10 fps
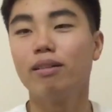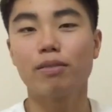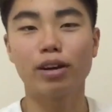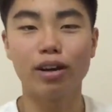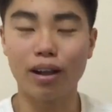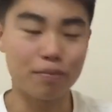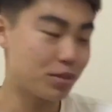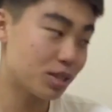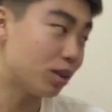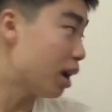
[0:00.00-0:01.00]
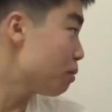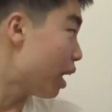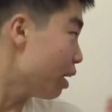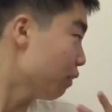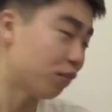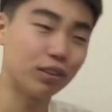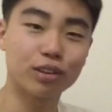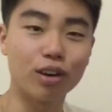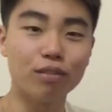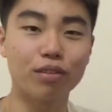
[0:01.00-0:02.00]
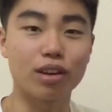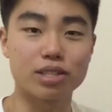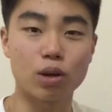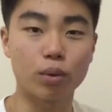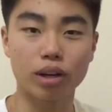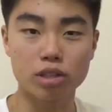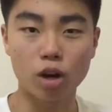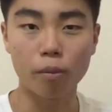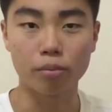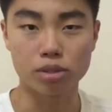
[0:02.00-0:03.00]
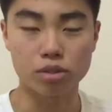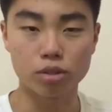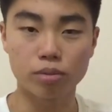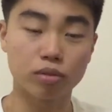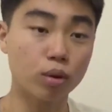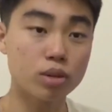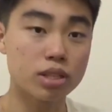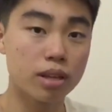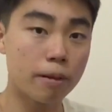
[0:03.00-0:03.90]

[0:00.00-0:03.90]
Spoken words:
And so I have full confidence that we're going to top this group. Of course,